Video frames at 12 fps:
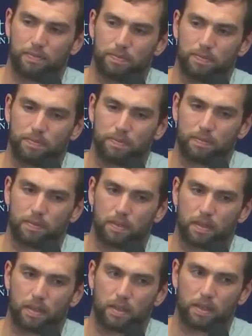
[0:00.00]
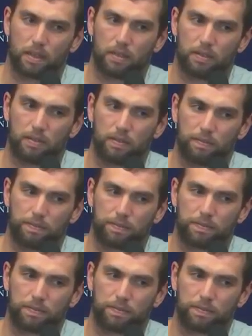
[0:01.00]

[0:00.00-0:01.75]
Nothing is said.